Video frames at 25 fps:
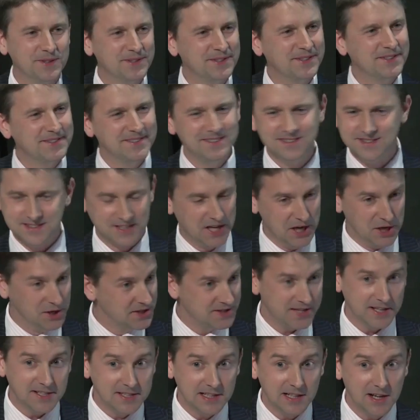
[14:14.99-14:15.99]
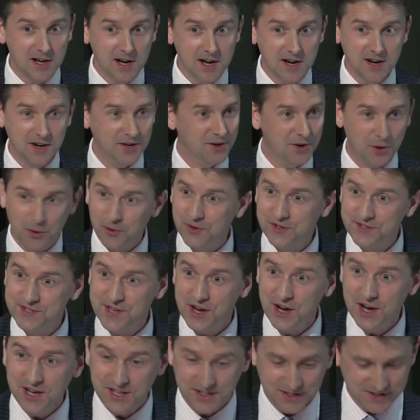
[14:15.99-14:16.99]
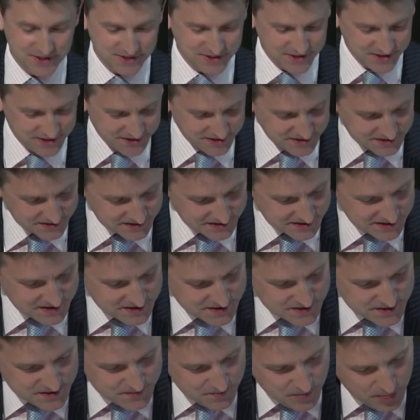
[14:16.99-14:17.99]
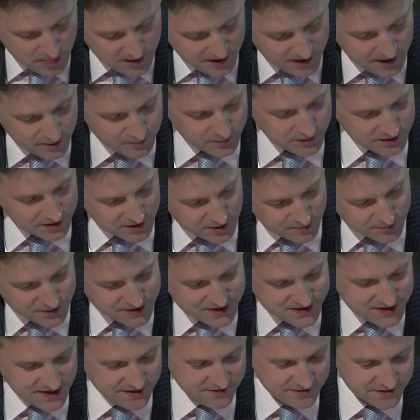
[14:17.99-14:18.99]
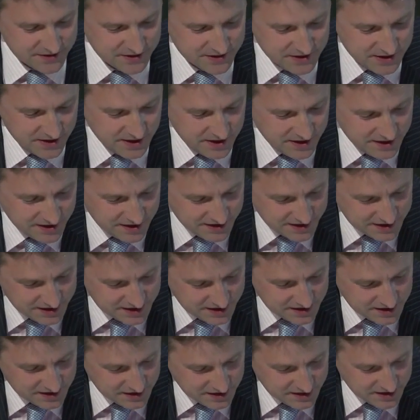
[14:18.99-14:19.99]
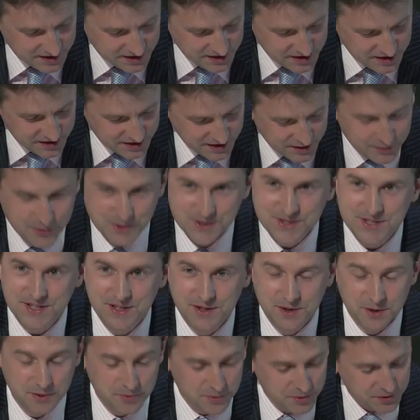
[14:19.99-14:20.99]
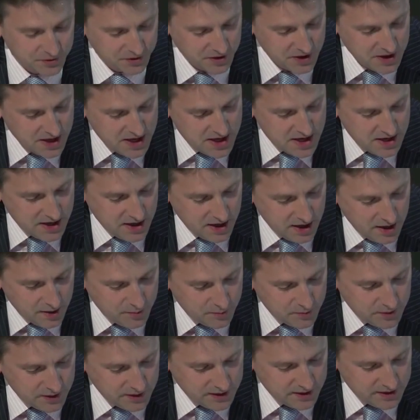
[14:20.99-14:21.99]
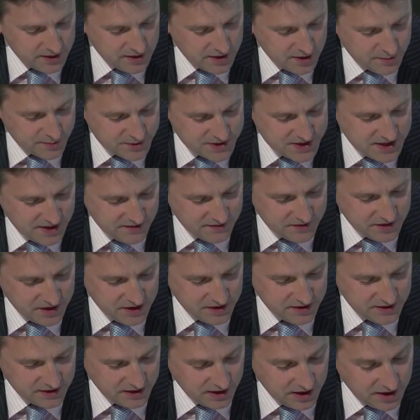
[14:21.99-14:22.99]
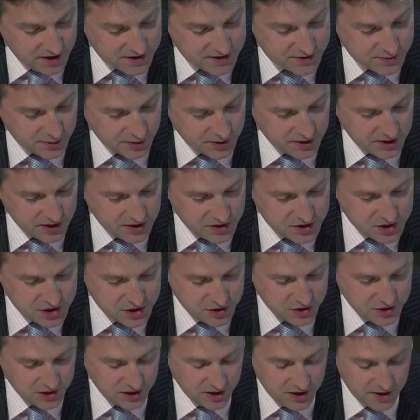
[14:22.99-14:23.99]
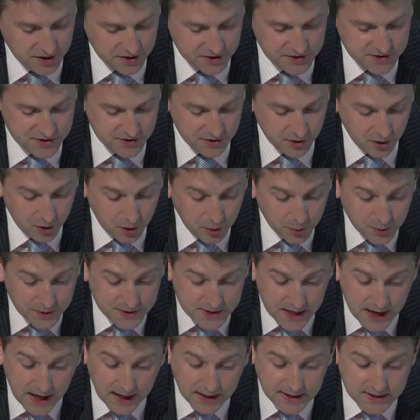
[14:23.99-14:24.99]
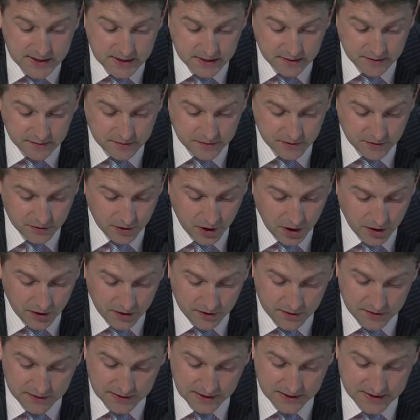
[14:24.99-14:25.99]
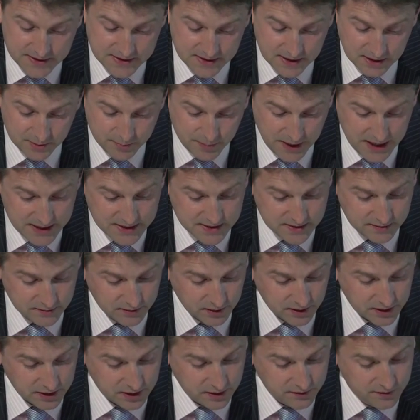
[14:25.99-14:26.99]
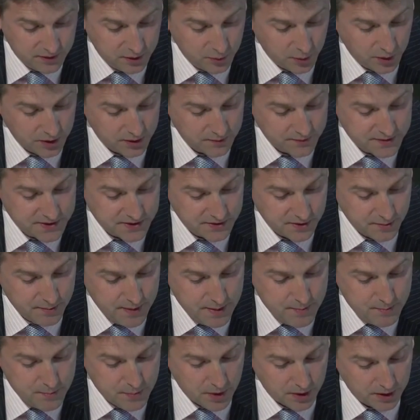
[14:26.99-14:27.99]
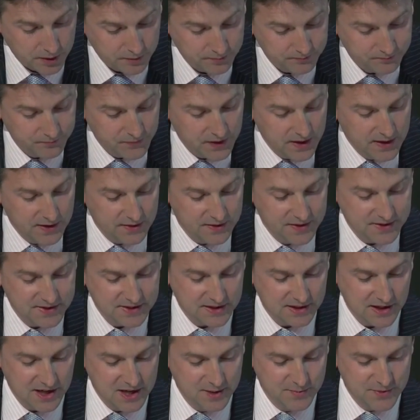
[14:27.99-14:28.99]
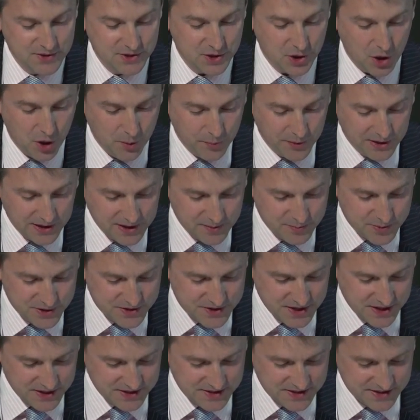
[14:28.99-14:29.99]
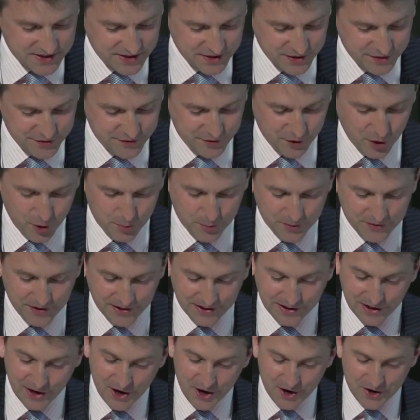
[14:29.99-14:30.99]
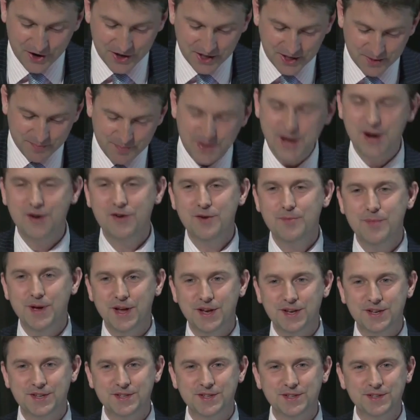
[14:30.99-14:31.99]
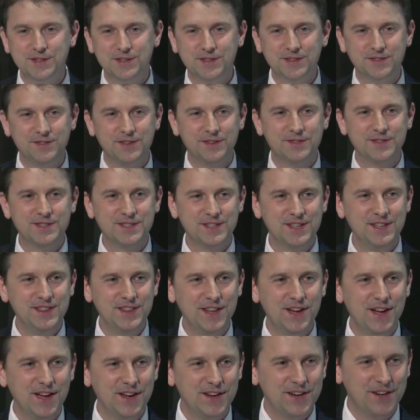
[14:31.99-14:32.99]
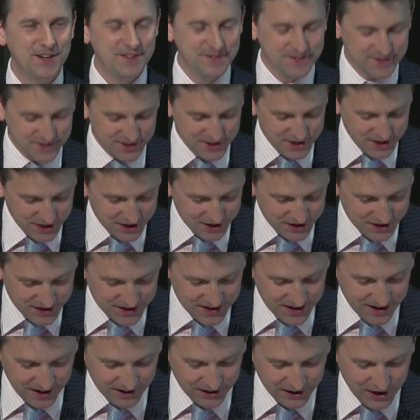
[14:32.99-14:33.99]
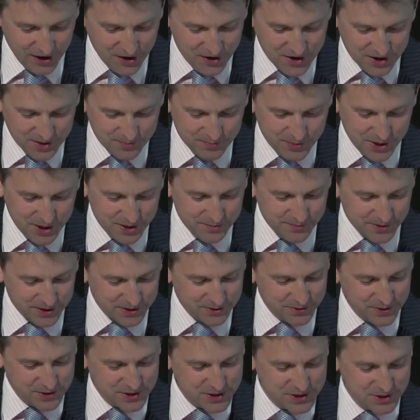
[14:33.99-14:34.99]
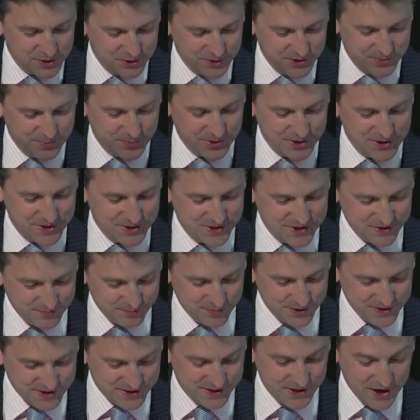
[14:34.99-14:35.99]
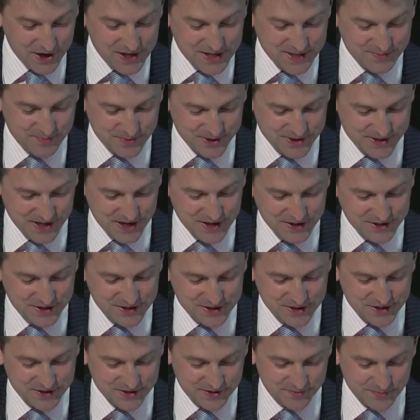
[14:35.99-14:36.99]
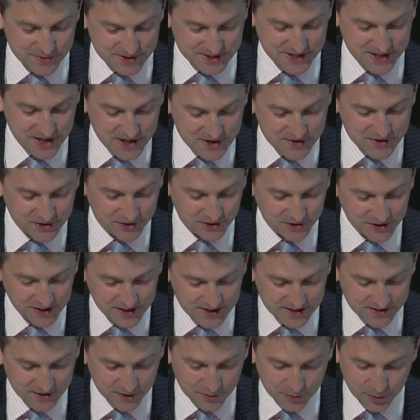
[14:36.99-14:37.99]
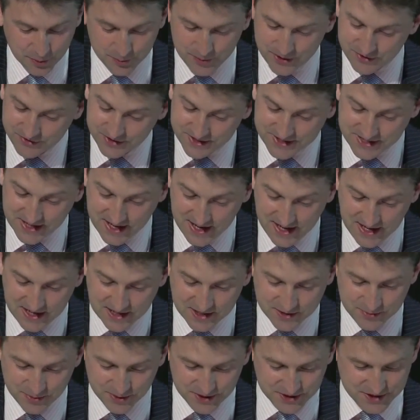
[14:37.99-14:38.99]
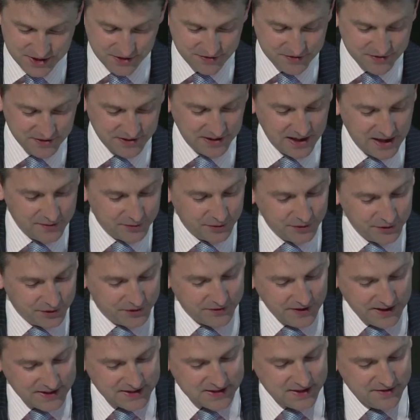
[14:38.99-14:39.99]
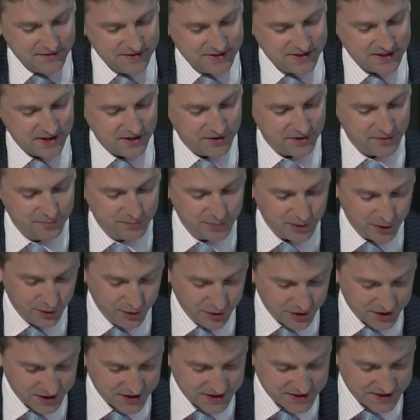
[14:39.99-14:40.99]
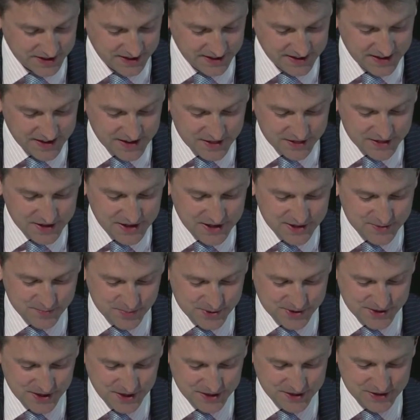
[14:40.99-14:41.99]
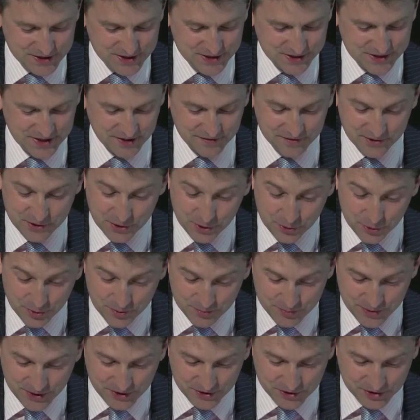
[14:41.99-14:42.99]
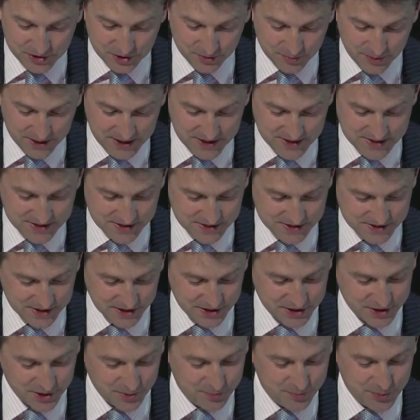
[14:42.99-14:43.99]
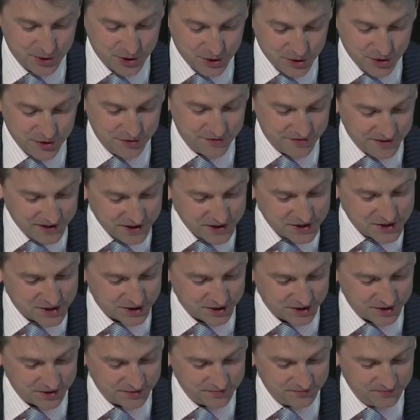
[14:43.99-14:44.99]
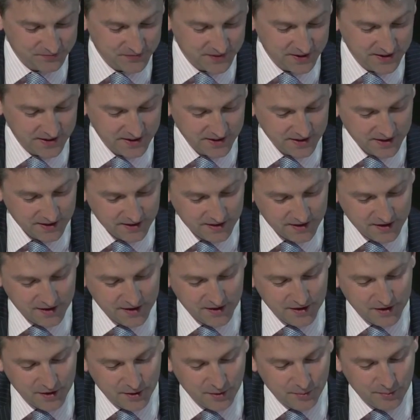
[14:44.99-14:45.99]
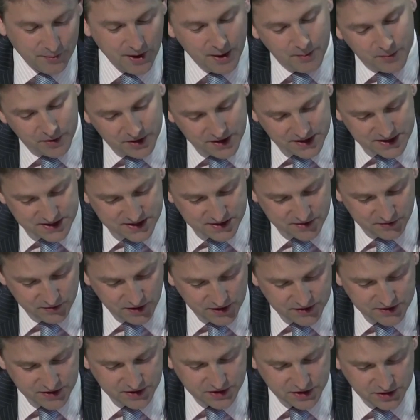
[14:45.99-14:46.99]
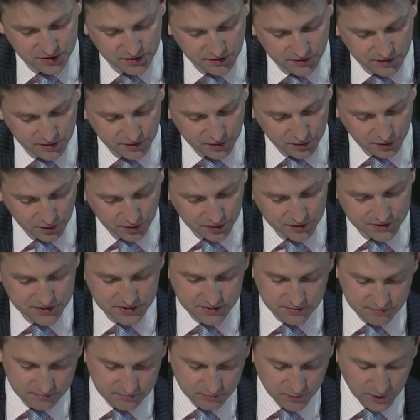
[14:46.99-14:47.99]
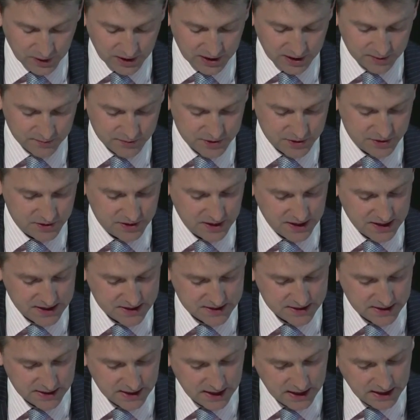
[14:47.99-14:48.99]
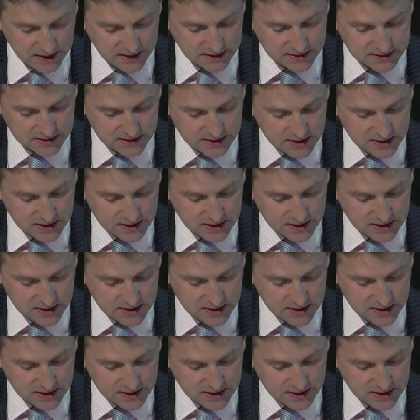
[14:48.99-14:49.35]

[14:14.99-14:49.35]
I was like, he's a kinesthetic learner, all the signs. Number 7, I won't say who it was. Number 7, last one. Ensure learners are always active rather than listening passively if you want them to remember. This claim is commonly presented in the form of a learning pyramid. You ever seen that? I've seen it. A learning pyramid which shows precise percentages of material that will be retained when different levels of activity are employed. These percentages have no empirical basis and are pure fiction. Memory is the residue of thought, Willingham 2008.